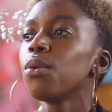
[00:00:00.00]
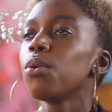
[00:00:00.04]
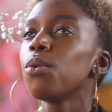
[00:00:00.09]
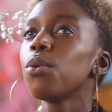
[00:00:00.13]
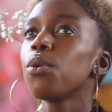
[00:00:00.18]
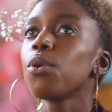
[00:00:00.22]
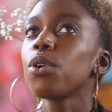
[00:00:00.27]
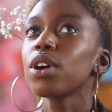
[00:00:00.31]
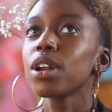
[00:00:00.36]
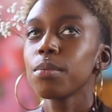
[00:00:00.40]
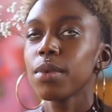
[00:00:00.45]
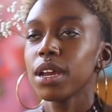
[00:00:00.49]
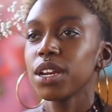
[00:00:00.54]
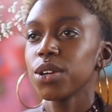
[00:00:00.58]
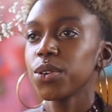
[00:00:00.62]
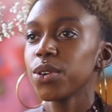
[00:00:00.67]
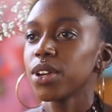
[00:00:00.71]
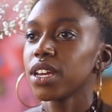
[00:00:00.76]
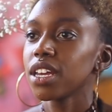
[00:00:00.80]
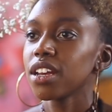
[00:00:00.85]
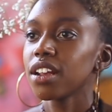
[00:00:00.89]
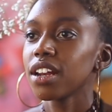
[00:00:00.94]
what am I
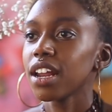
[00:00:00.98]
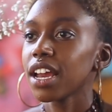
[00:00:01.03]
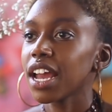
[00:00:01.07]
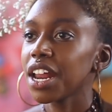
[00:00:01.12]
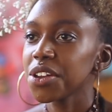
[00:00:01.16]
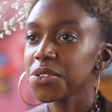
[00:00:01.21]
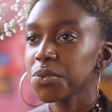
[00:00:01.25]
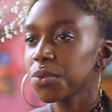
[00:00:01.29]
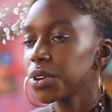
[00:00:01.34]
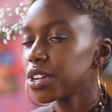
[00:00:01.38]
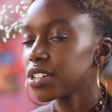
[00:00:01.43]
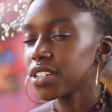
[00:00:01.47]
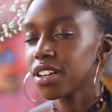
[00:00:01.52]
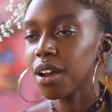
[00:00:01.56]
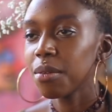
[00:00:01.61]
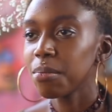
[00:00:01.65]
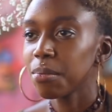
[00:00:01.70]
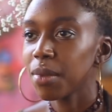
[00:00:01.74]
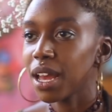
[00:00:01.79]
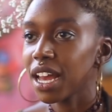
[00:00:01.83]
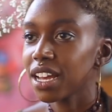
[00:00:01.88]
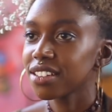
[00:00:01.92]
doing here? Like I just wanted to
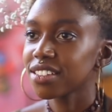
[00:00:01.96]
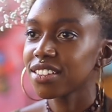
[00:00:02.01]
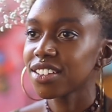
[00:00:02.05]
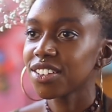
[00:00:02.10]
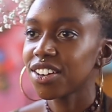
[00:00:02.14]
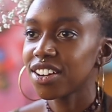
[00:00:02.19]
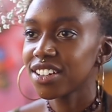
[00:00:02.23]
come back to the